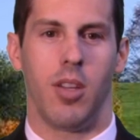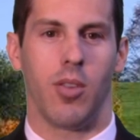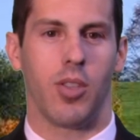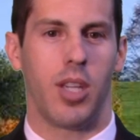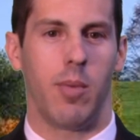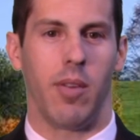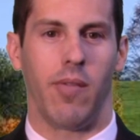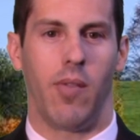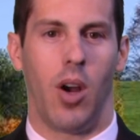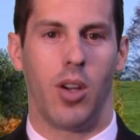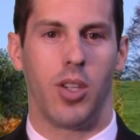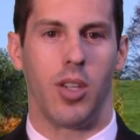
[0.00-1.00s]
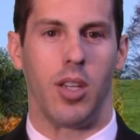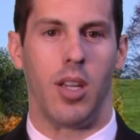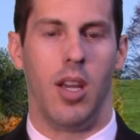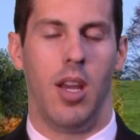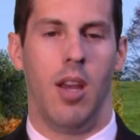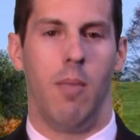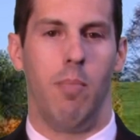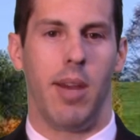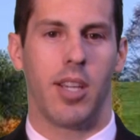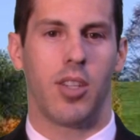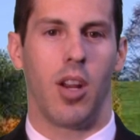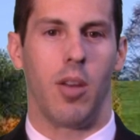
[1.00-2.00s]
seem to function
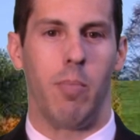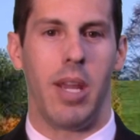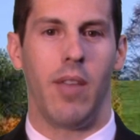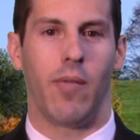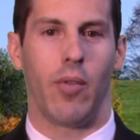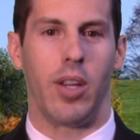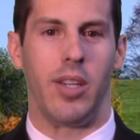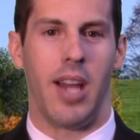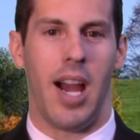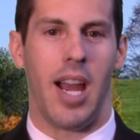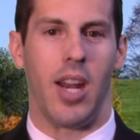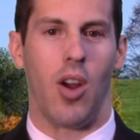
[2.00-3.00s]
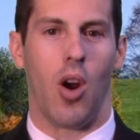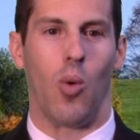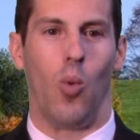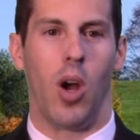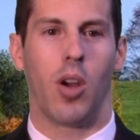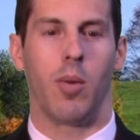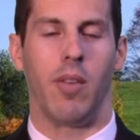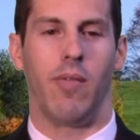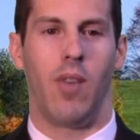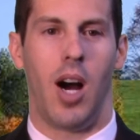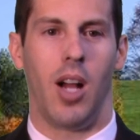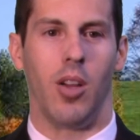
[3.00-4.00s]
best on a meat-free diet are welcome to
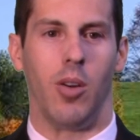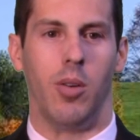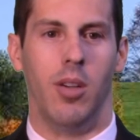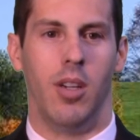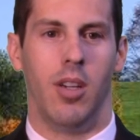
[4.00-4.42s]
follow